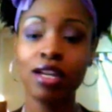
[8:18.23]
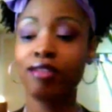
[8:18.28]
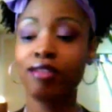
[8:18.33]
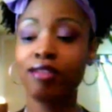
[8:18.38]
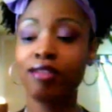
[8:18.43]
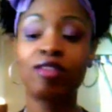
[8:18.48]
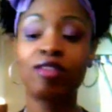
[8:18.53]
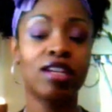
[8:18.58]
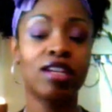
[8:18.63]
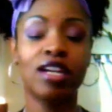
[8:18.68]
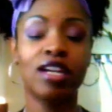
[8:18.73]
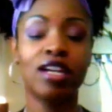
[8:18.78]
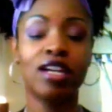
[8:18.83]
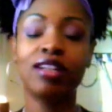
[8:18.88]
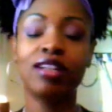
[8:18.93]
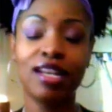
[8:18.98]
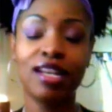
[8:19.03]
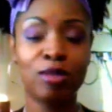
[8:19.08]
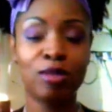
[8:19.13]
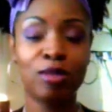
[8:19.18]
you could
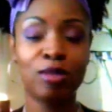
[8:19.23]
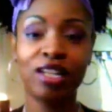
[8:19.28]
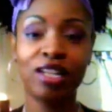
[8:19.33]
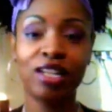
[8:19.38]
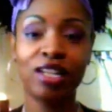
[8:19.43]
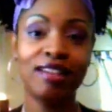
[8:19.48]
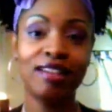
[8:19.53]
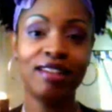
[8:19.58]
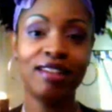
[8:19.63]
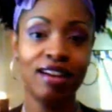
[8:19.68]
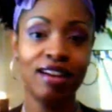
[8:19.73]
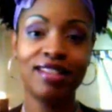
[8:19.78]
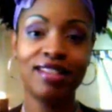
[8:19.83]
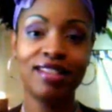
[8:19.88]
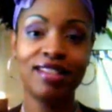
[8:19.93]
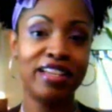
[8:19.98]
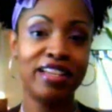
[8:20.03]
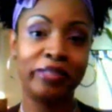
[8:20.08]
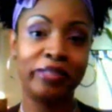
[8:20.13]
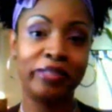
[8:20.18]
care less what it does
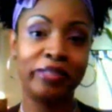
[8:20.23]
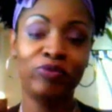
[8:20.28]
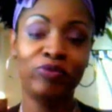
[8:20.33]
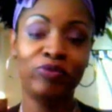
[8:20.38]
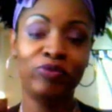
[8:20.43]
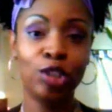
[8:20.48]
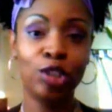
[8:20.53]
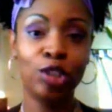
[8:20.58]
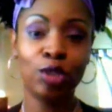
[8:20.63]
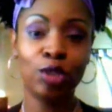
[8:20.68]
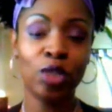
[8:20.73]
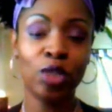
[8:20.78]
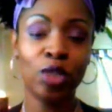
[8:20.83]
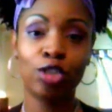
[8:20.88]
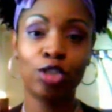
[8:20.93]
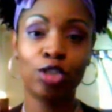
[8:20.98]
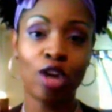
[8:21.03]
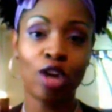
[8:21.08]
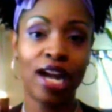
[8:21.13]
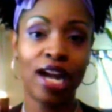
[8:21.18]
and you just want to
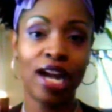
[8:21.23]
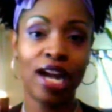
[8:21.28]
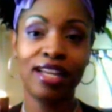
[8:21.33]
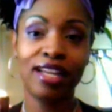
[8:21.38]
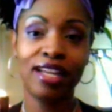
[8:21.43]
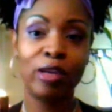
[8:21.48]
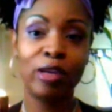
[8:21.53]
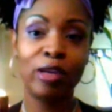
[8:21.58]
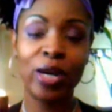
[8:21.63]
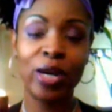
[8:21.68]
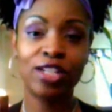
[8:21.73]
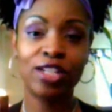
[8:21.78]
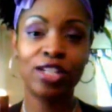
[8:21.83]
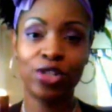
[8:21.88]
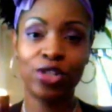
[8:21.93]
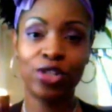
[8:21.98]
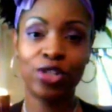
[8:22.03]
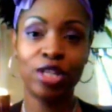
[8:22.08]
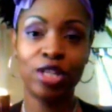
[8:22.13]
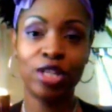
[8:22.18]
try it anyway just
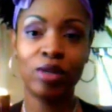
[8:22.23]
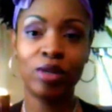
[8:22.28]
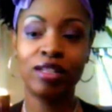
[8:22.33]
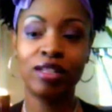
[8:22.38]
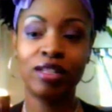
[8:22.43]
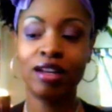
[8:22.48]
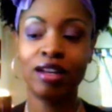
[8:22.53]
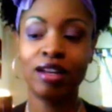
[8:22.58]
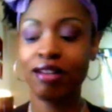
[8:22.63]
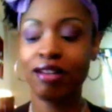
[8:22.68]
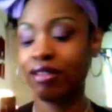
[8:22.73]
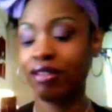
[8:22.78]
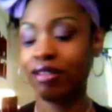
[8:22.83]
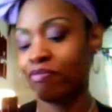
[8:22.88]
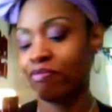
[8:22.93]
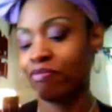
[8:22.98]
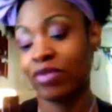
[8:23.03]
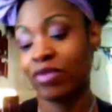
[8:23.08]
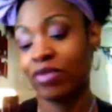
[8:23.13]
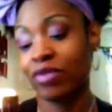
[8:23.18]
to see what it does,
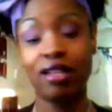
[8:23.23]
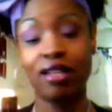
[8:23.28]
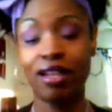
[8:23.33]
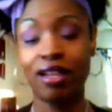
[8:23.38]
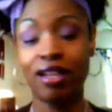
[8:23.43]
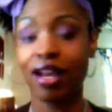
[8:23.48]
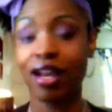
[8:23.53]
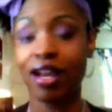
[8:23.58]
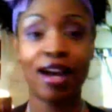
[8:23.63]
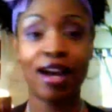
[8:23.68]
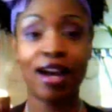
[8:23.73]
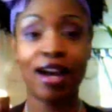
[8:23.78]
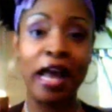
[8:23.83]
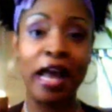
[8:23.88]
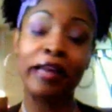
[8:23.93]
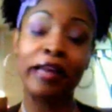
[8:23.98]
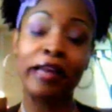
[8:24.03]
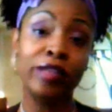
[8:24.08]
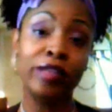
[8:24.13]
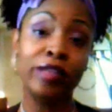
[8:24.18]

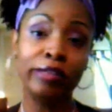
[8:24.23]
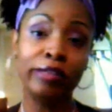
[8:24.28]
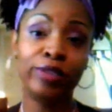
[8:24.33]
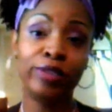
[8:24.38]
I don't know.